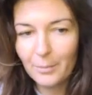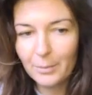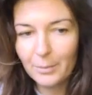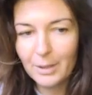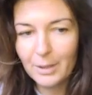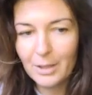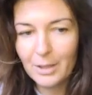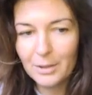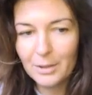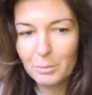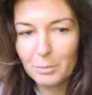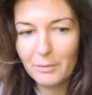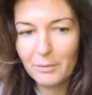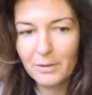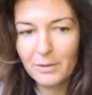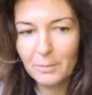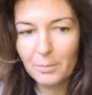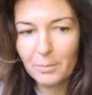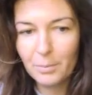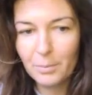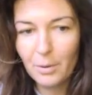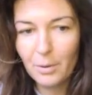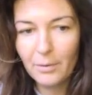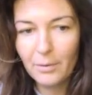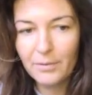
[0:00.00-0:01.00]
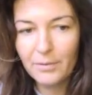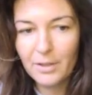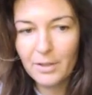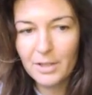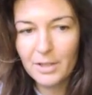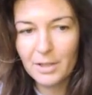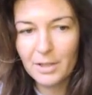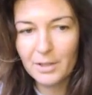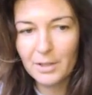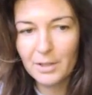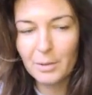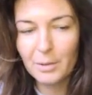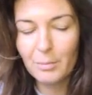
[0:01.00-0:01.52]
Because with the Pro
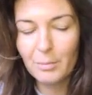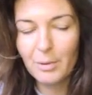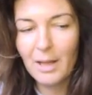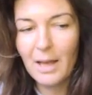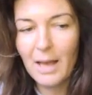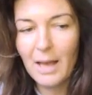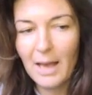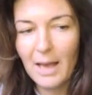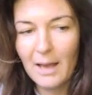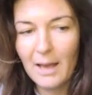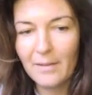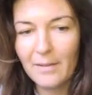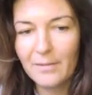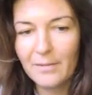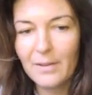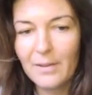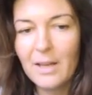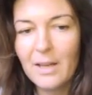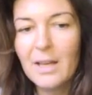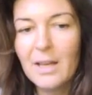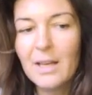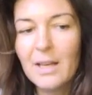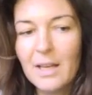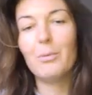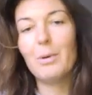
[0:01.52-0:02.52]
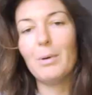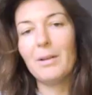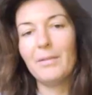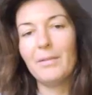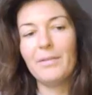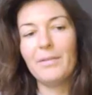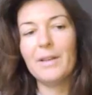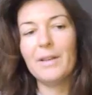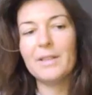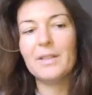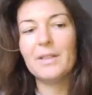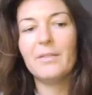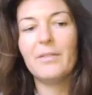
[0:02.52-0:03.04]
features you will have, well,
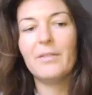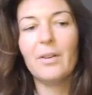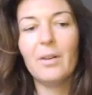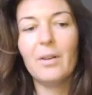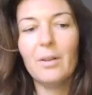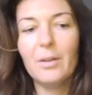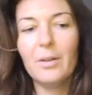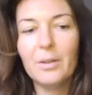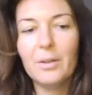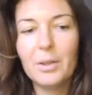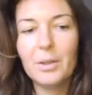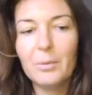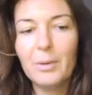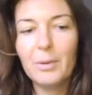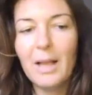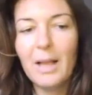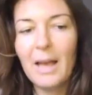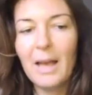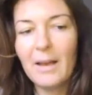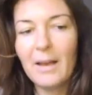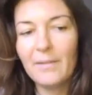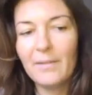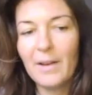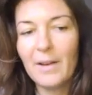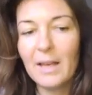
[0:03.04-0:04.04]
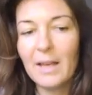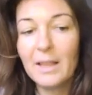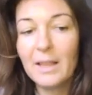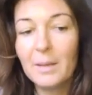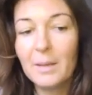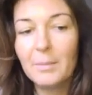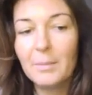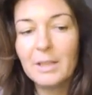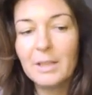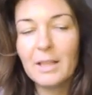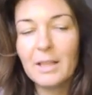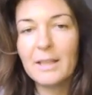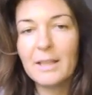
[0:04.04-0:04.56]
first of all, you will have
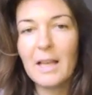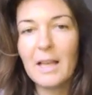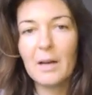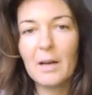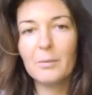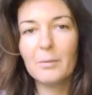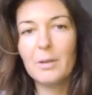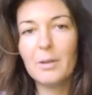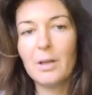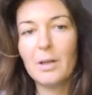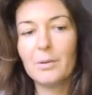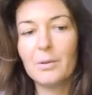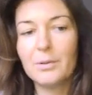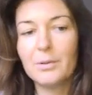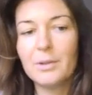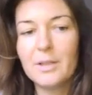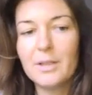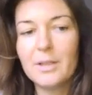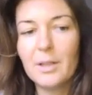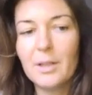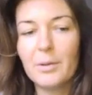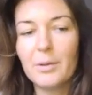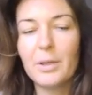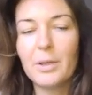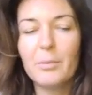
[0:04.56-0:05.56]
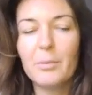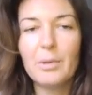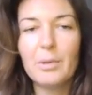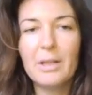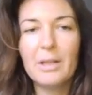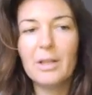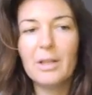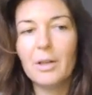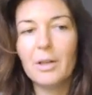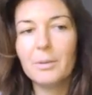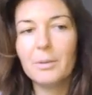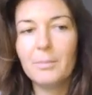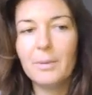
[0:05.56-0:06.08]
unlimited downloads, so you will
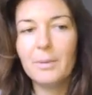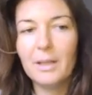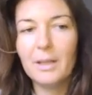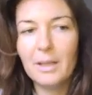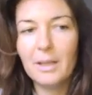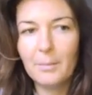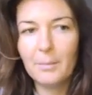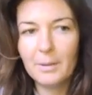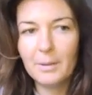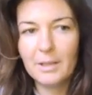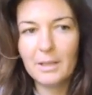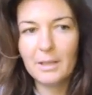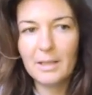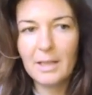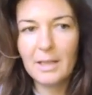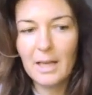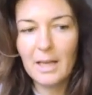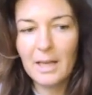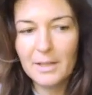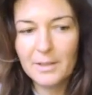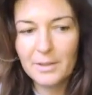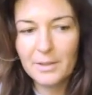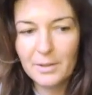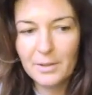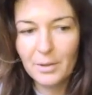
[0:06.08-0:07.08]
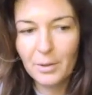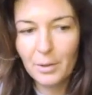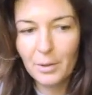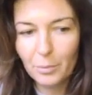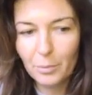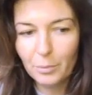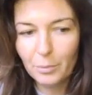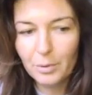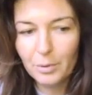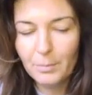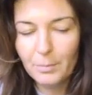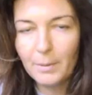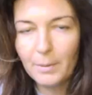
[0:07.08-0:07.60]
not be limited as you
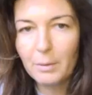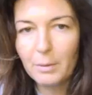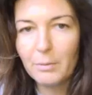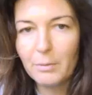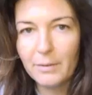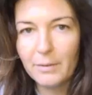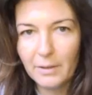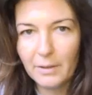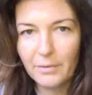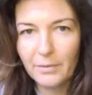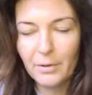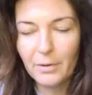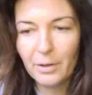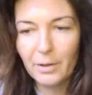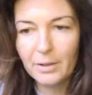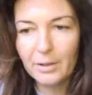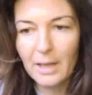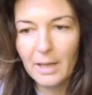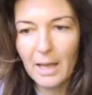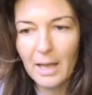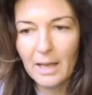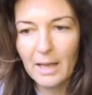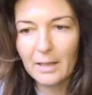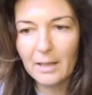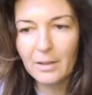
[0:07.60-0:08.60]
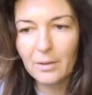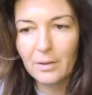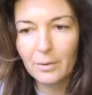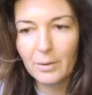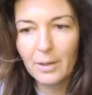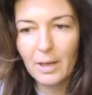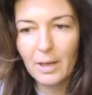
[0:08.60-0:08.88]
would be with the front end,